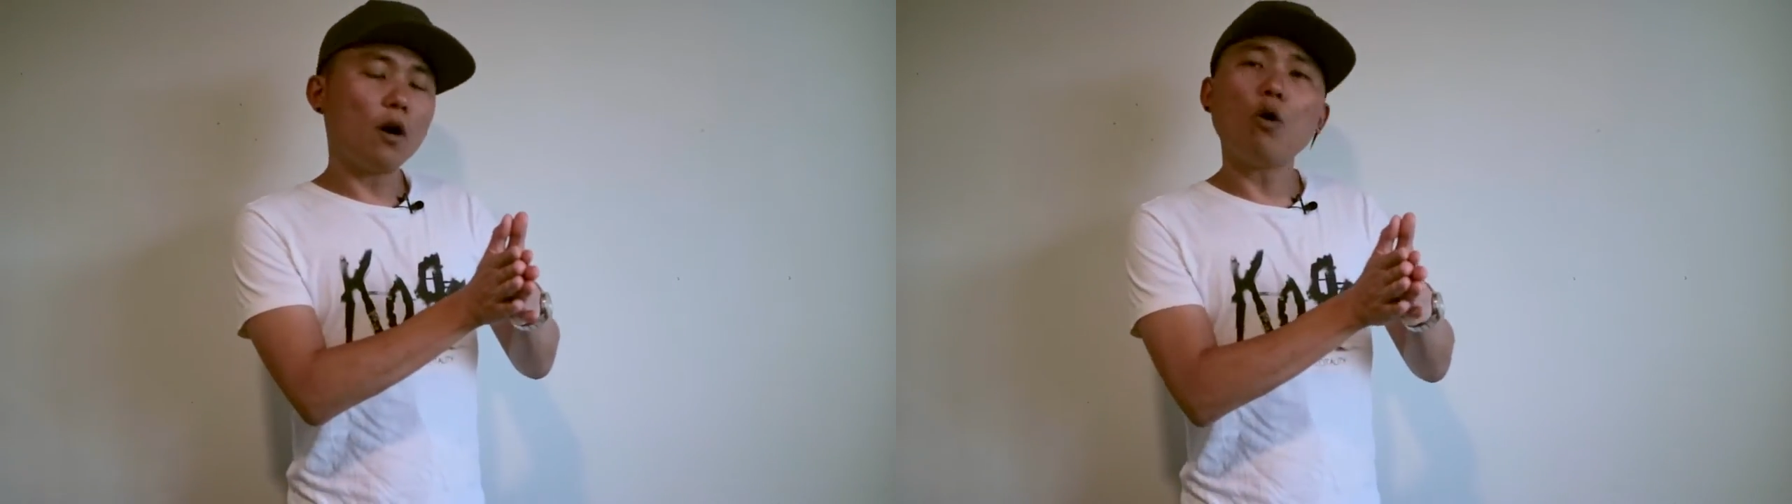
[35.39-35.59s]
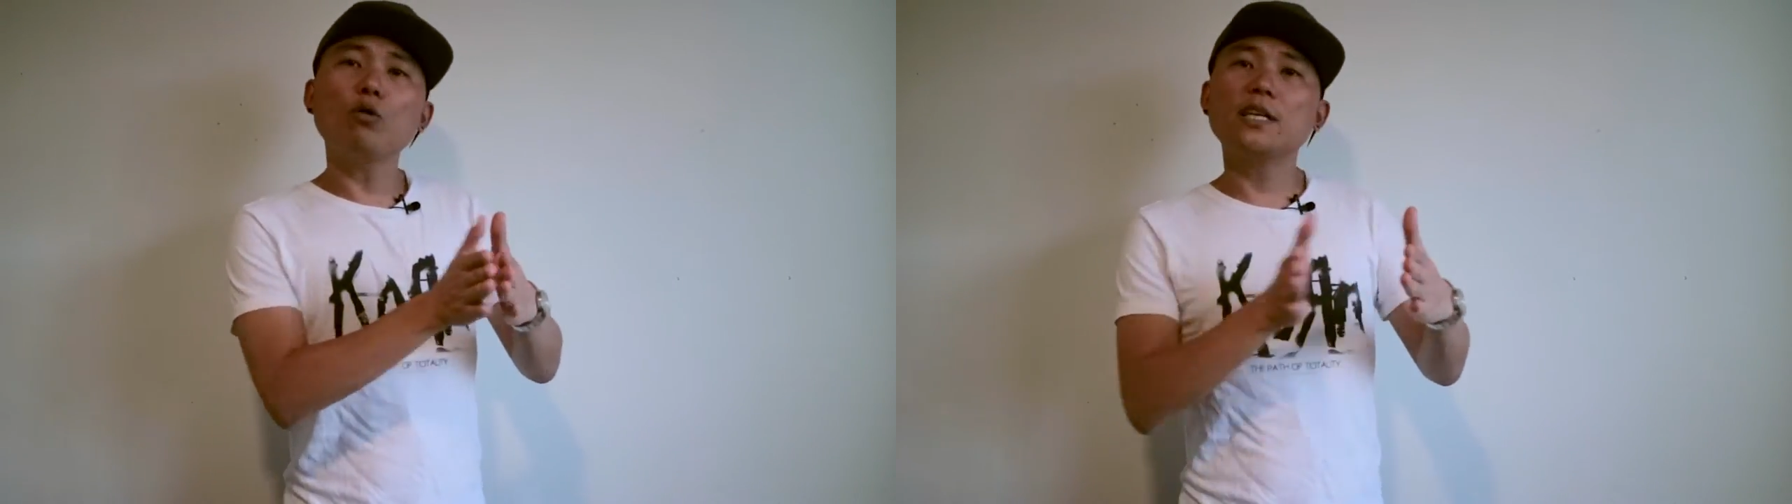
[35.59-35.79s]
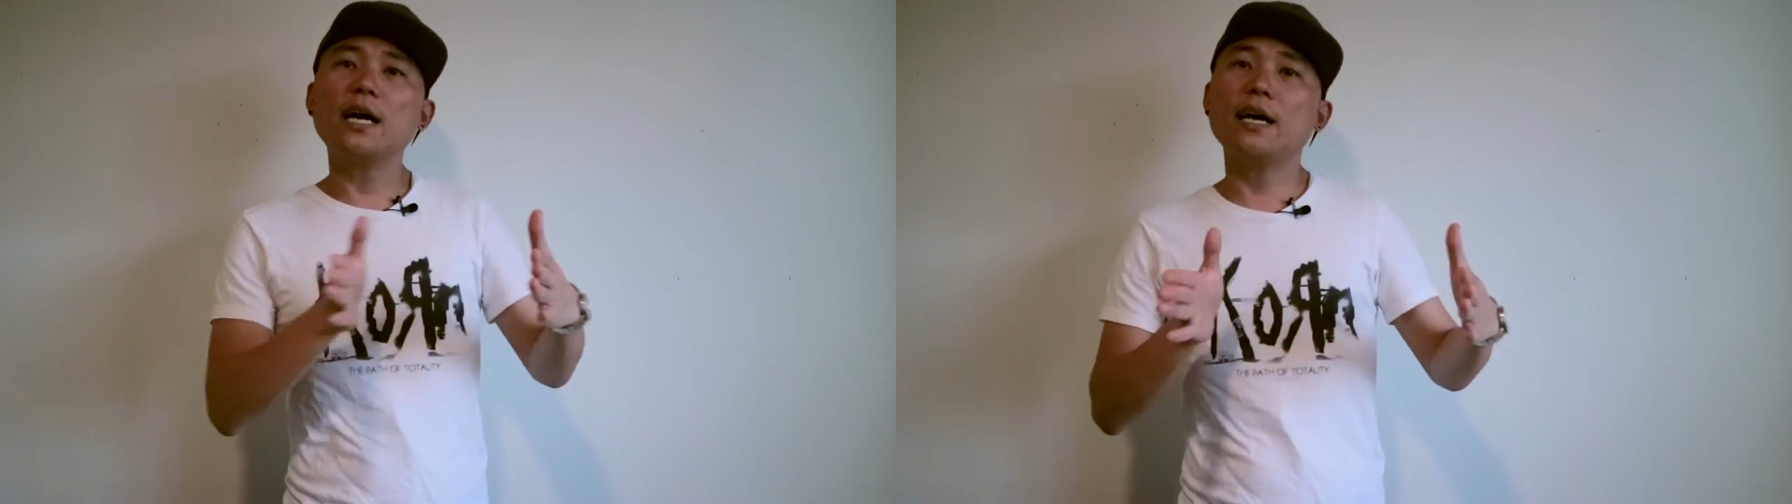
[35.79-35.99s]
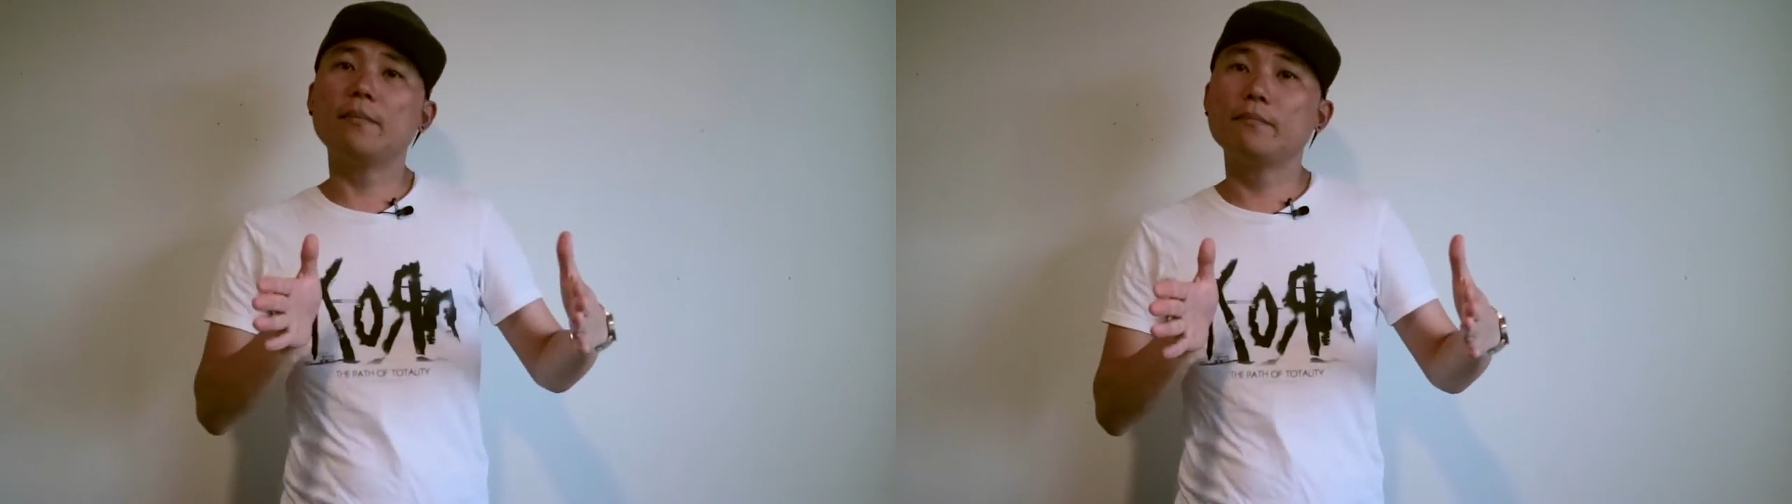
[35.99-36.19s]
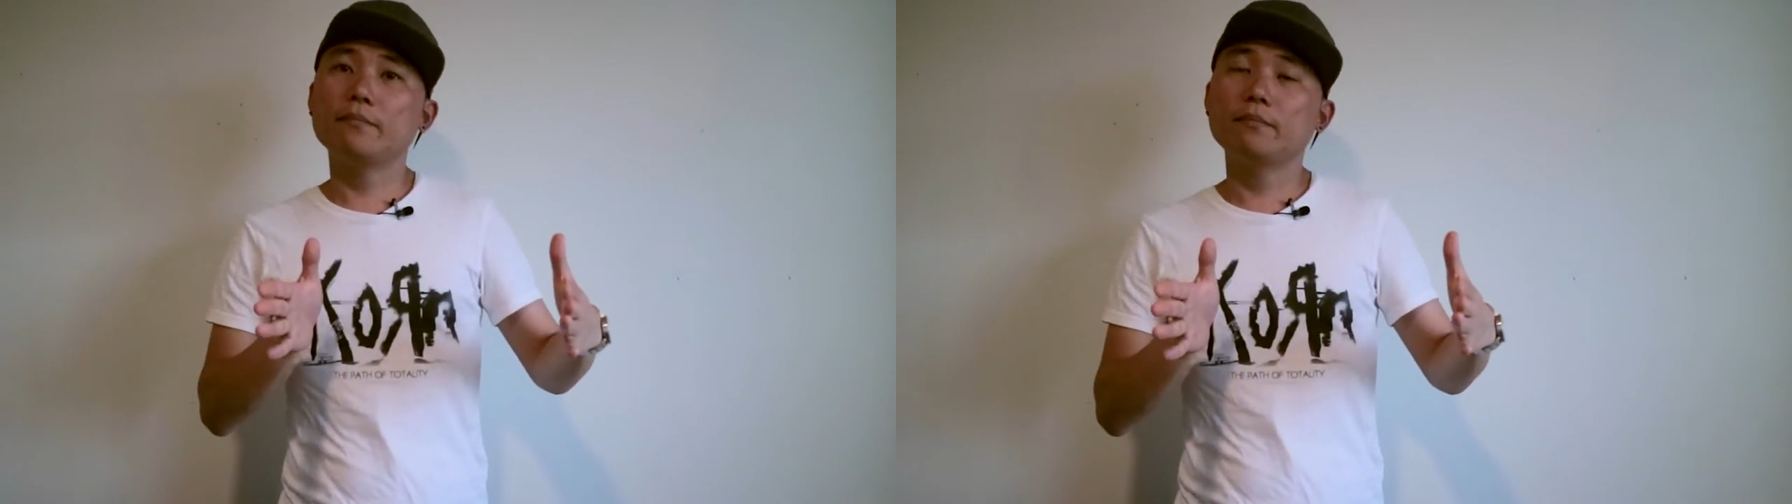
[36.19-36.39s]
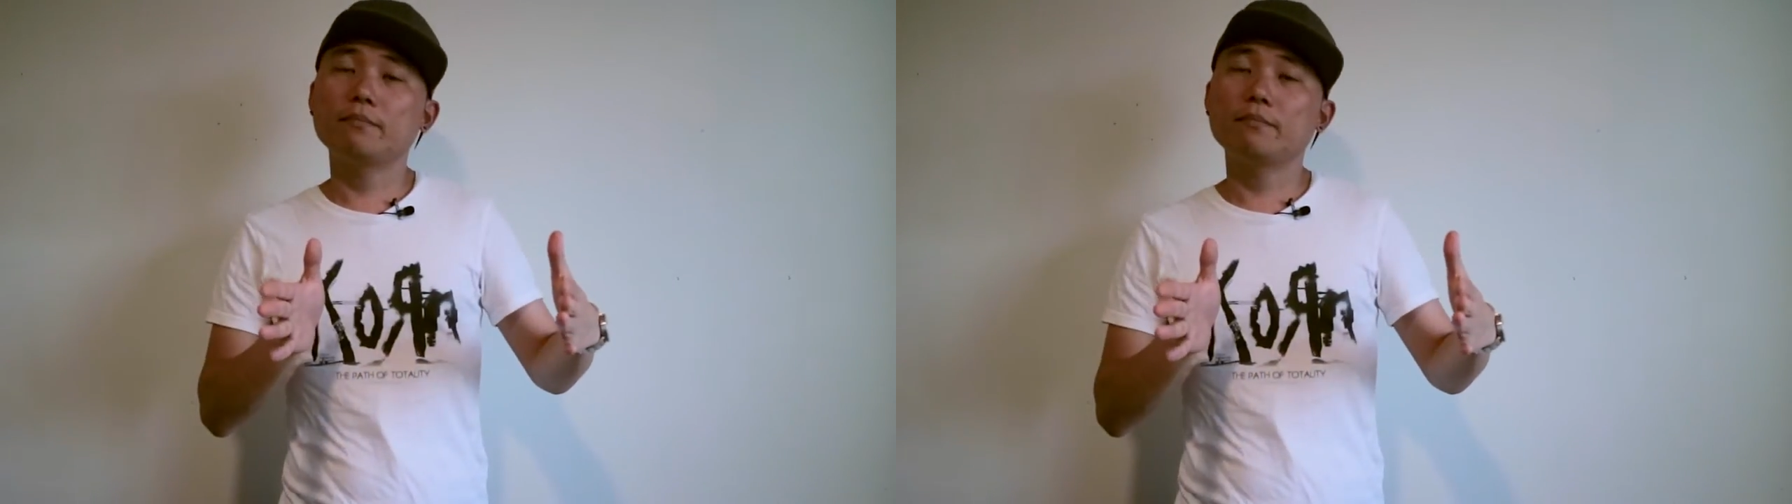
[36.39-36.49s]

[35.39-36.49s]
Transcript: whole time,